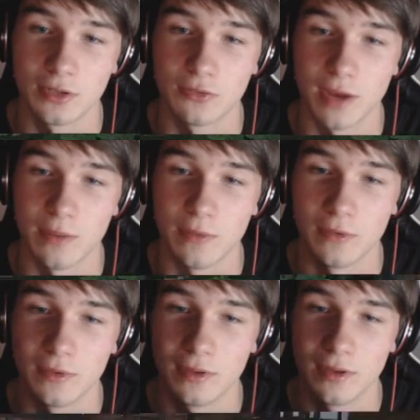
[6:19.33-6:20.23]

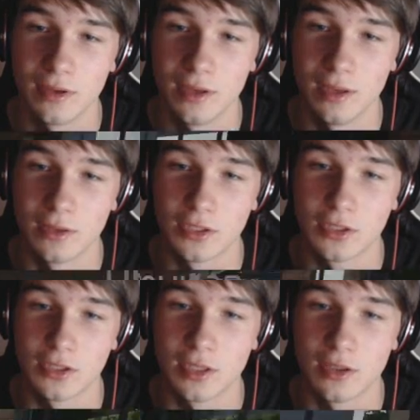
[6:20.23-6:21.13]
incredible. It looks
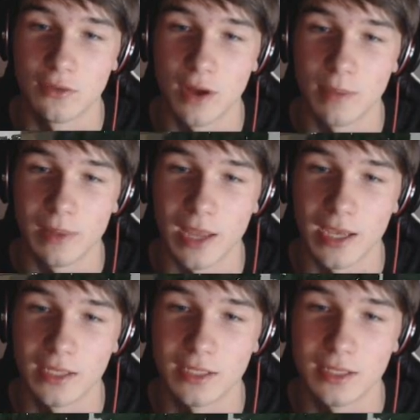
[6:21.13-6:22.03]
just in the right
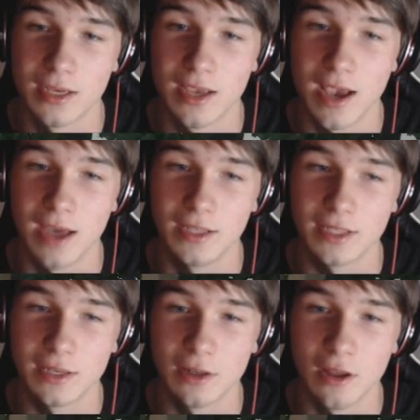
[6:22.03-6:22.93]
place, and it's
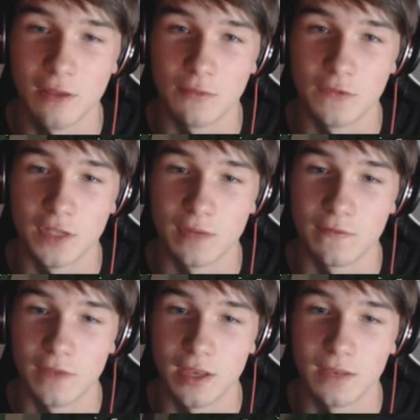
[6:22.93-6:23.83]
in line with
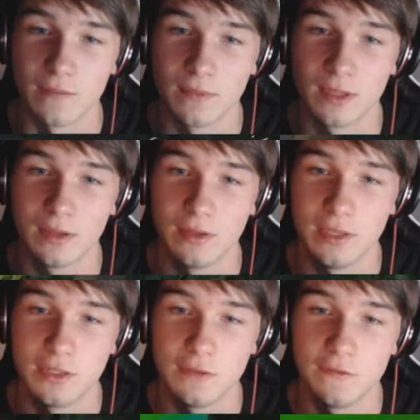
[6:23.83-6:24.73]
something.
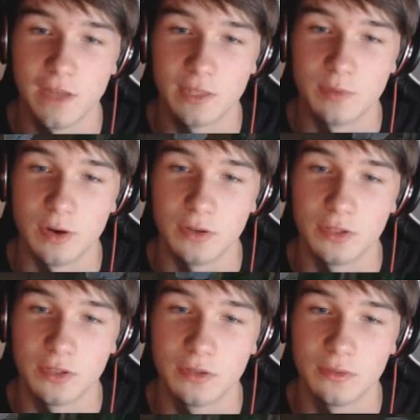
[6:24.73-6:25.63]
These two fence
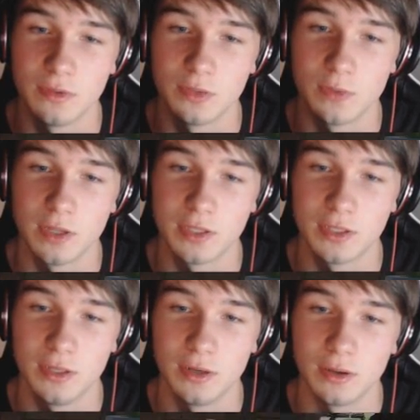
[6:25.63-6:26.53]
posts, which
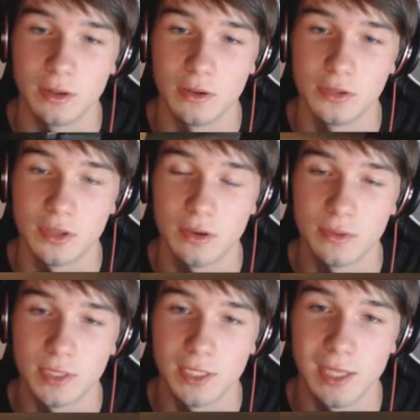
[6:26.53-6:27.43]
once, glowstone
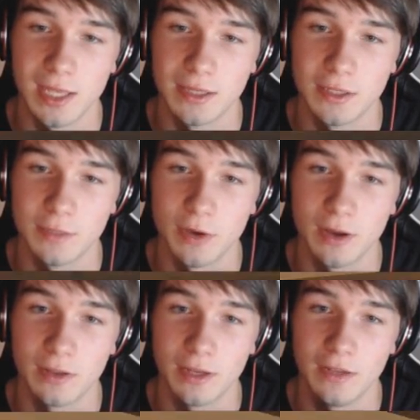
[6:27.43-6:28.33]
or sea lanterns are put
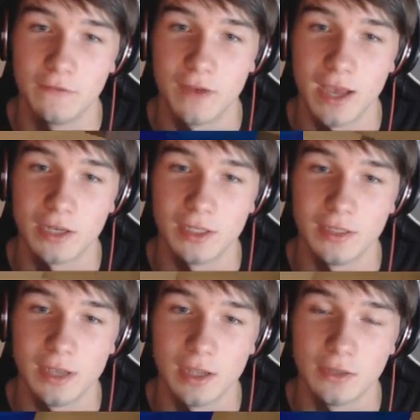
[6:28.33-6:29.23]
underneath, actually
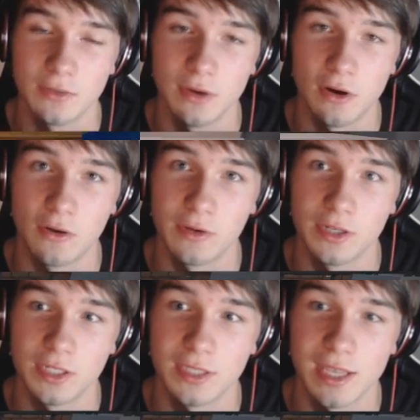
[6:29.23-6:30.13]
turn to an
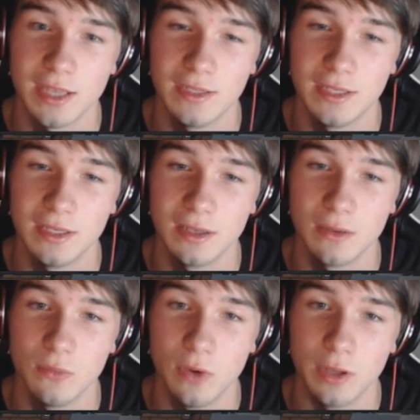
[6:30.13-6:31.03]
orange tinted
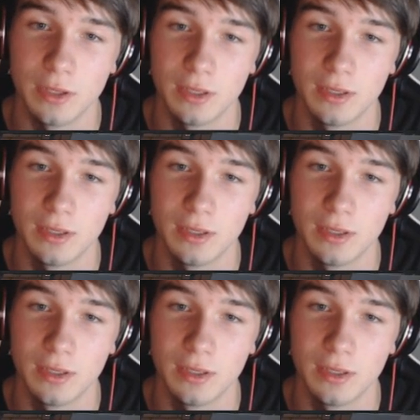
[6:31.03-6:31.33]
wood.